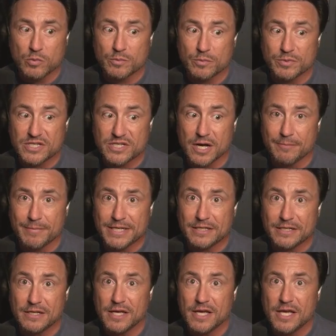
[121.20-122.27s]
what was
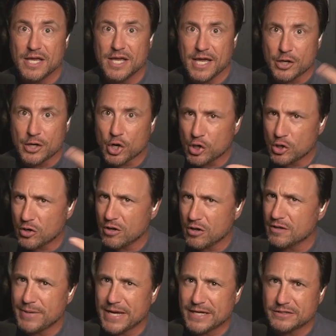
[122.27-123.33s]
coming and heard
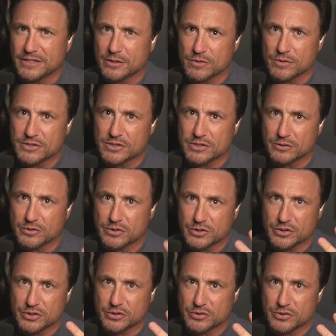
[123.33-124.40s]
all about the original
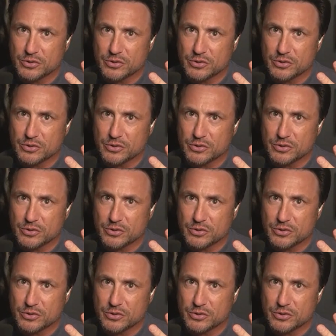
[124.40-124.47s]
two,